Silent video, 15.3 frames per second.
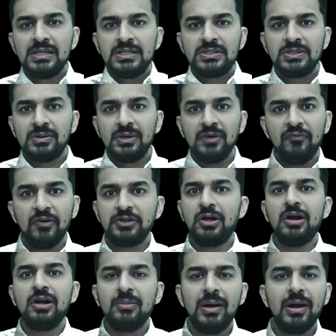So if I
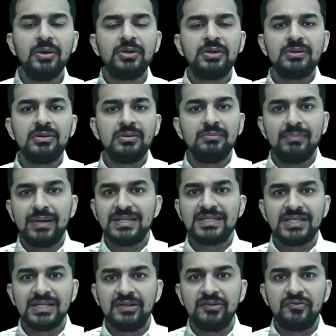talk about
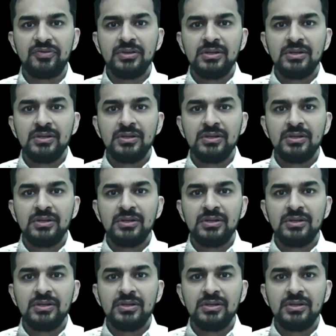myself,